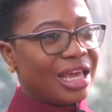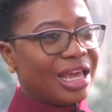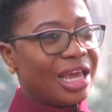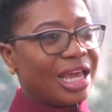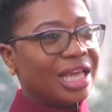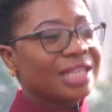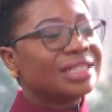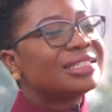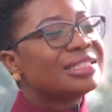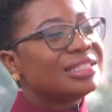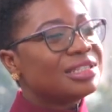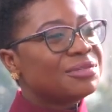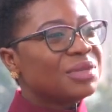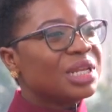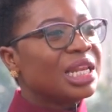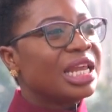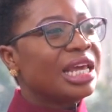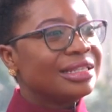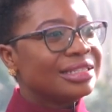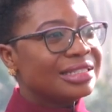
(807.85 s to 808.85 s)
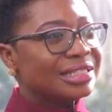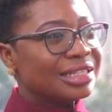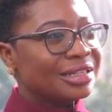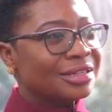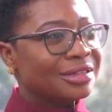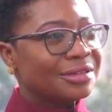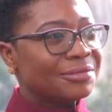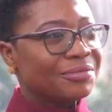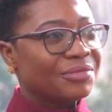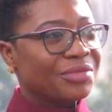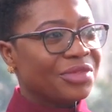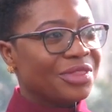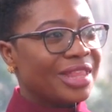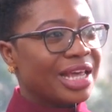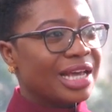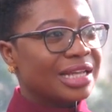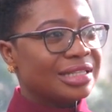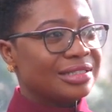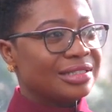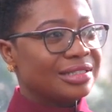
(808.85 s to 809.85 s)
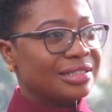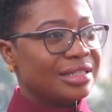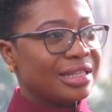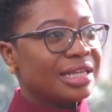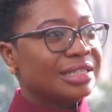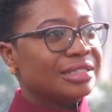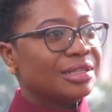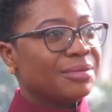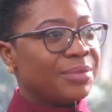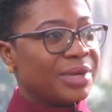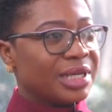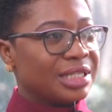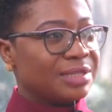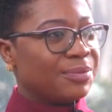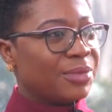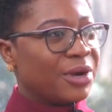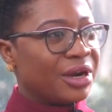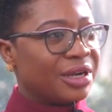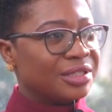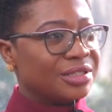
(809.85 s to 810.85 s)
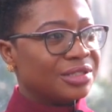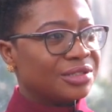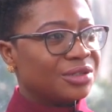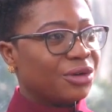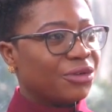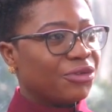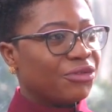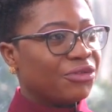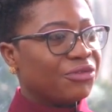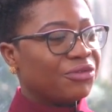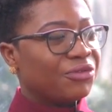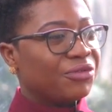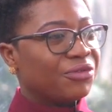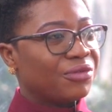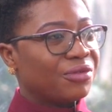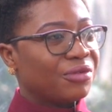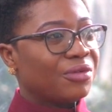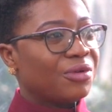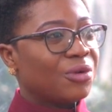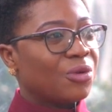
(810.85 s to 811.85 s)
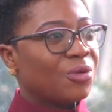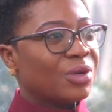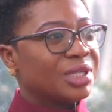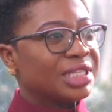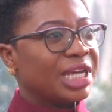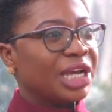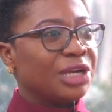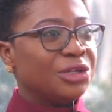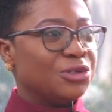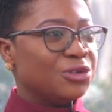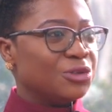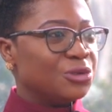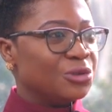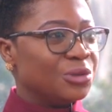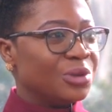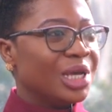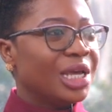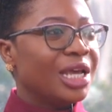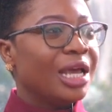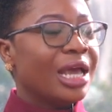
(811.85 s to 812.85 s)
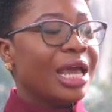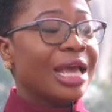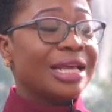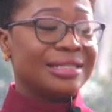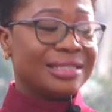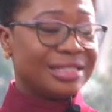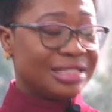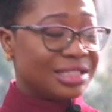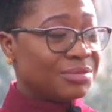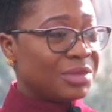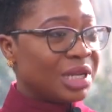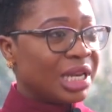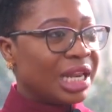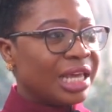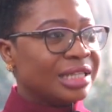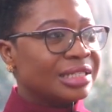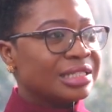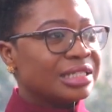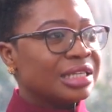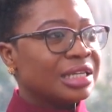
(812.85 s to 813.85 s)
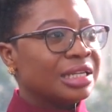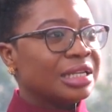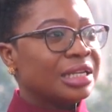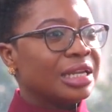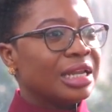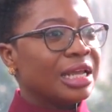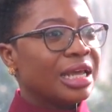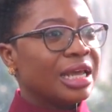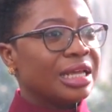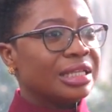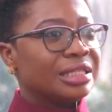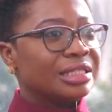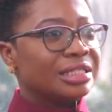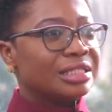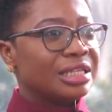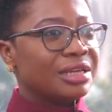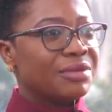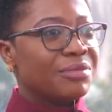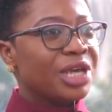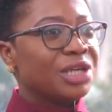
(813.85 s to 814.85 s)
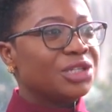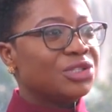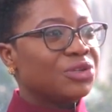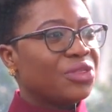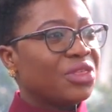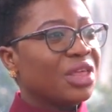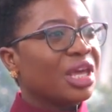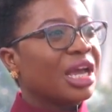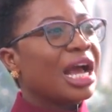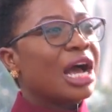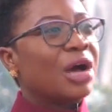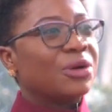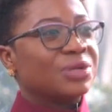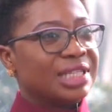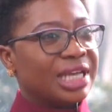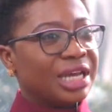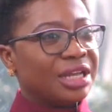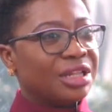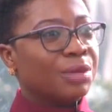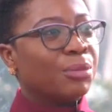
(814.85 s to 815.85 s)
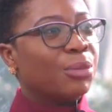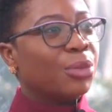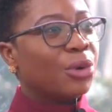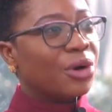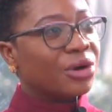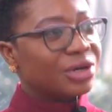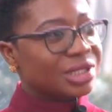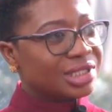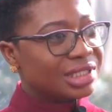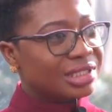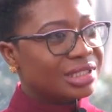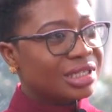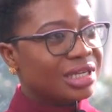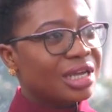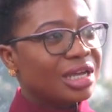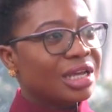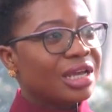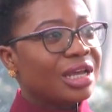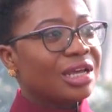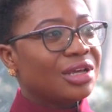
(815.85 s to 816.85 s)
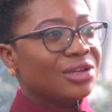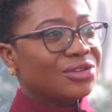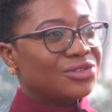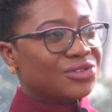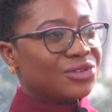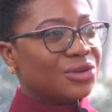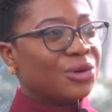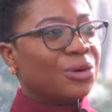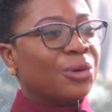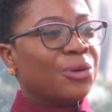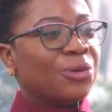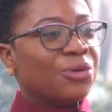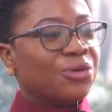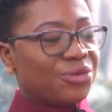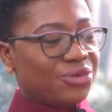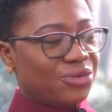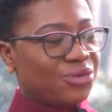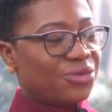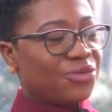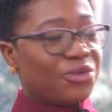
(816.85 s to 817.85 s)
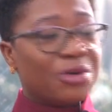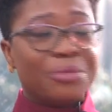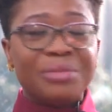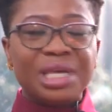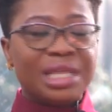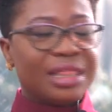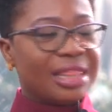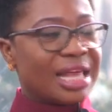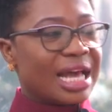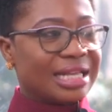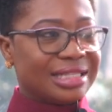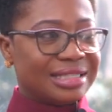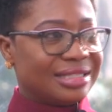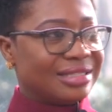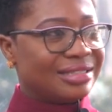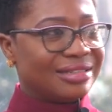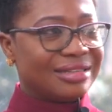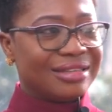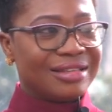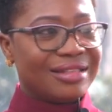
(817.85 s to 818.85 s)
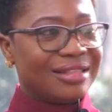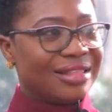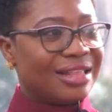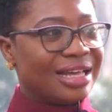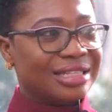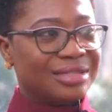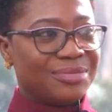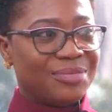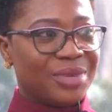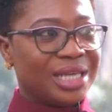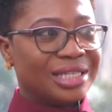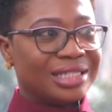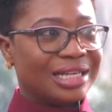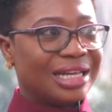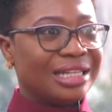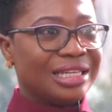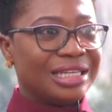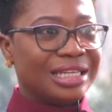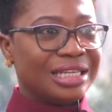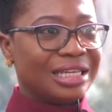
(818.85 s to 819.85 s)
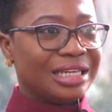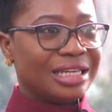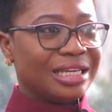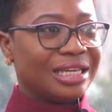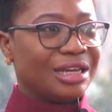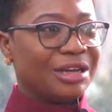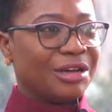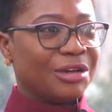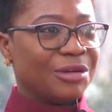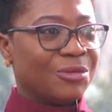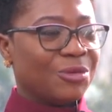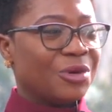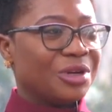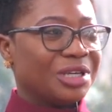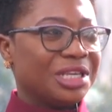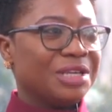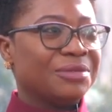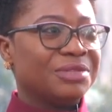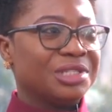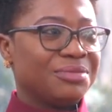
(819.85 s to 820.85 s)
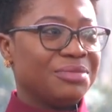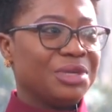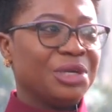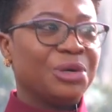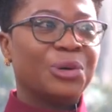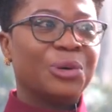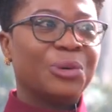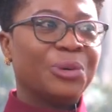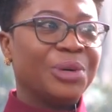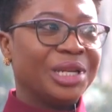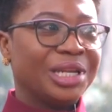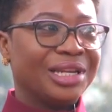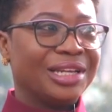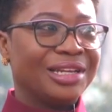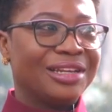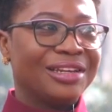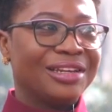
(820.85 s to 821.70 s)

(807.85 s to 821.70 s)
it's stimulating that's that's the best part of what I do. It's stimulating. It it makes you think outside the box. So for me, that's that's basically um, what keeps me going.